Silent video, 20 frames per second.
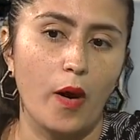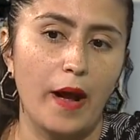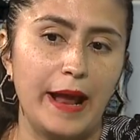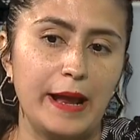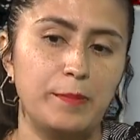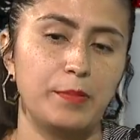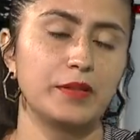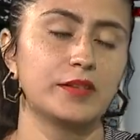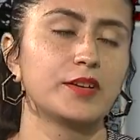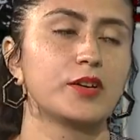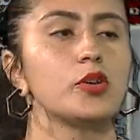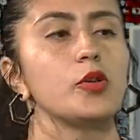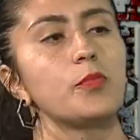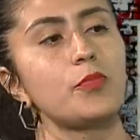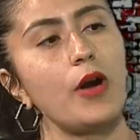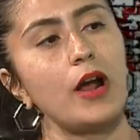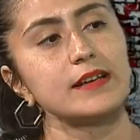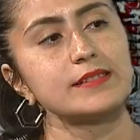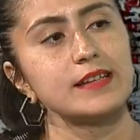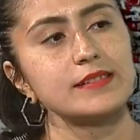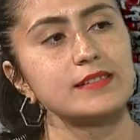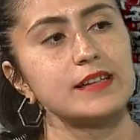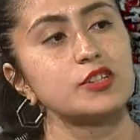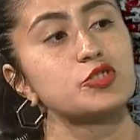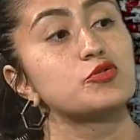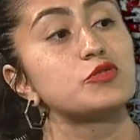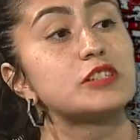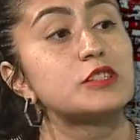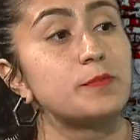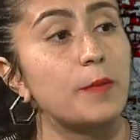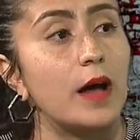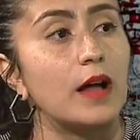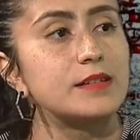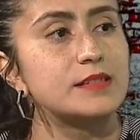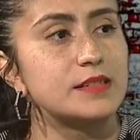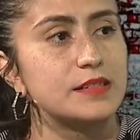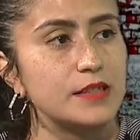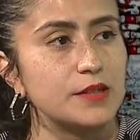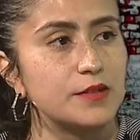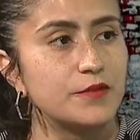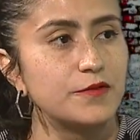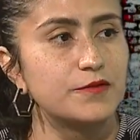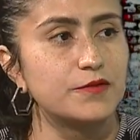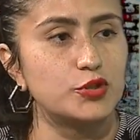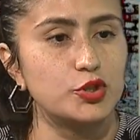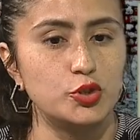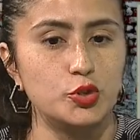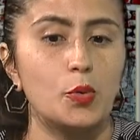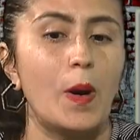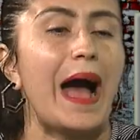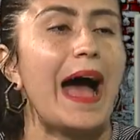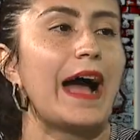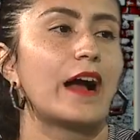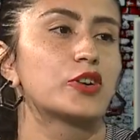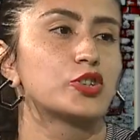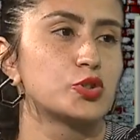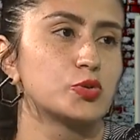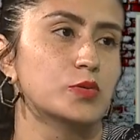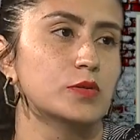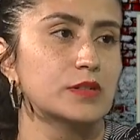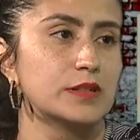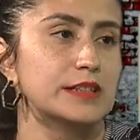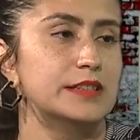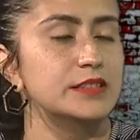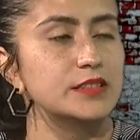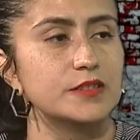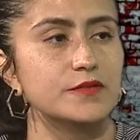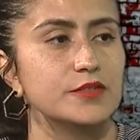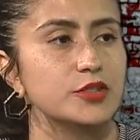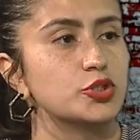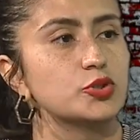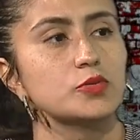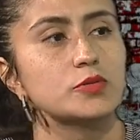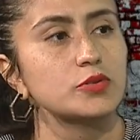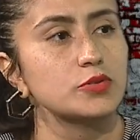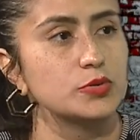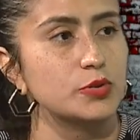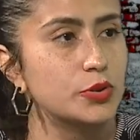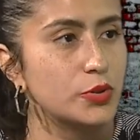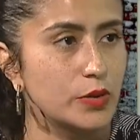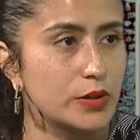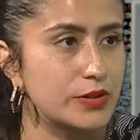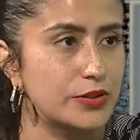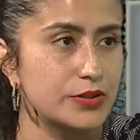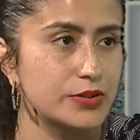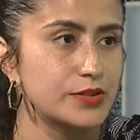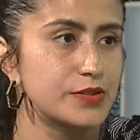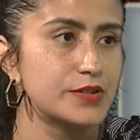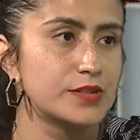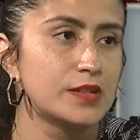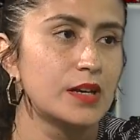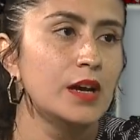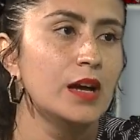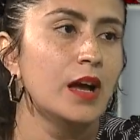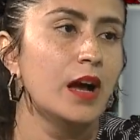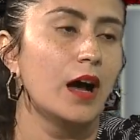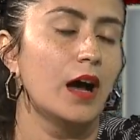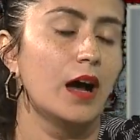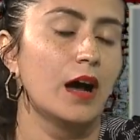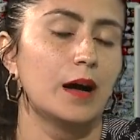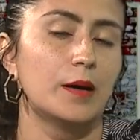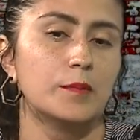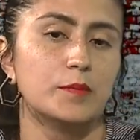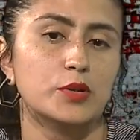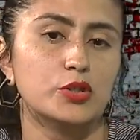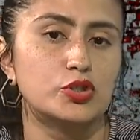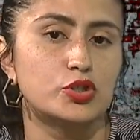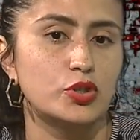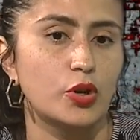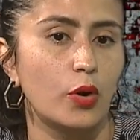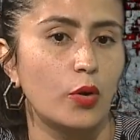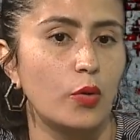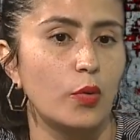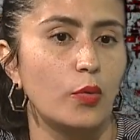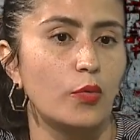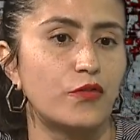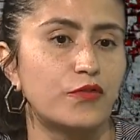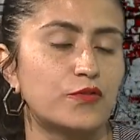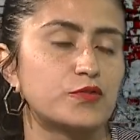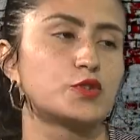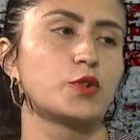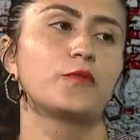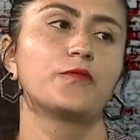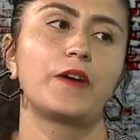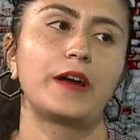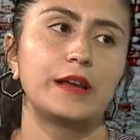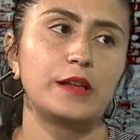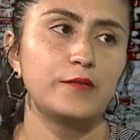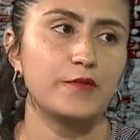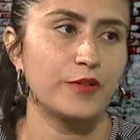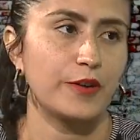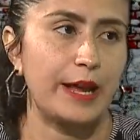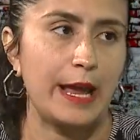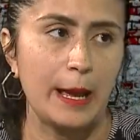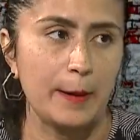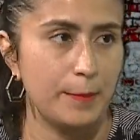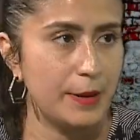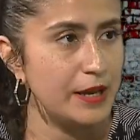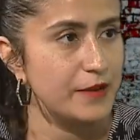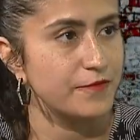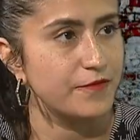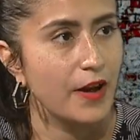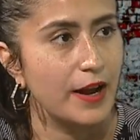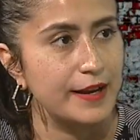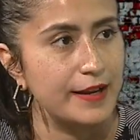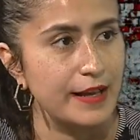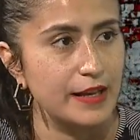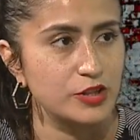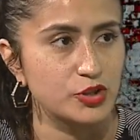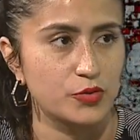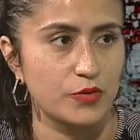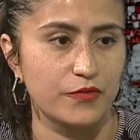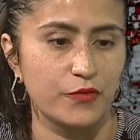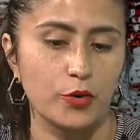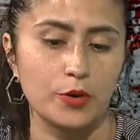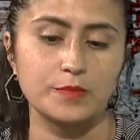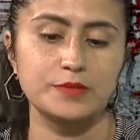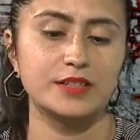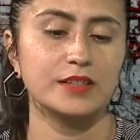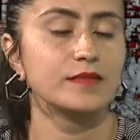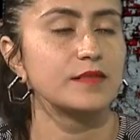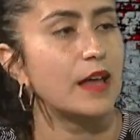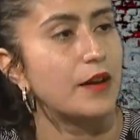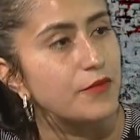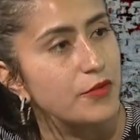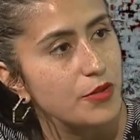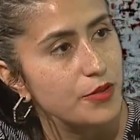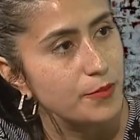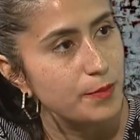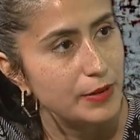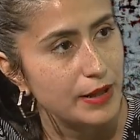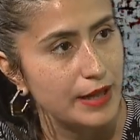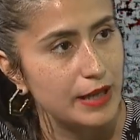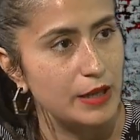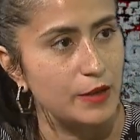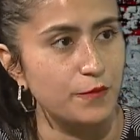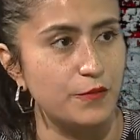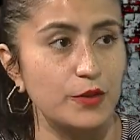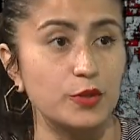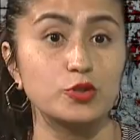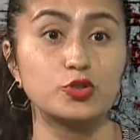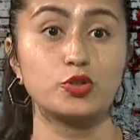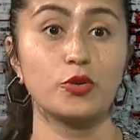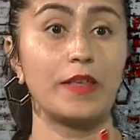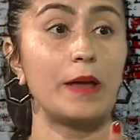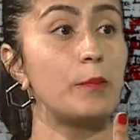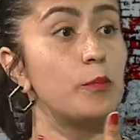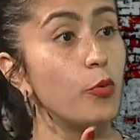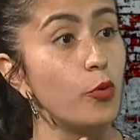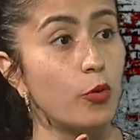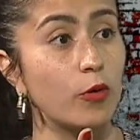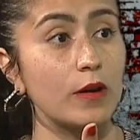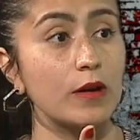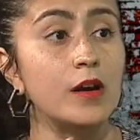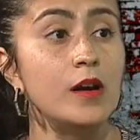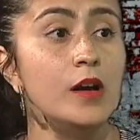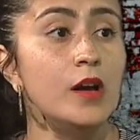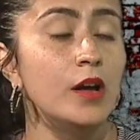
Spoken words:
a political process that's responsive to actual individual New Yorkers. Mm-hmm. So fighting for campaign finance reform to level the playing field, mm-hmm, so that more,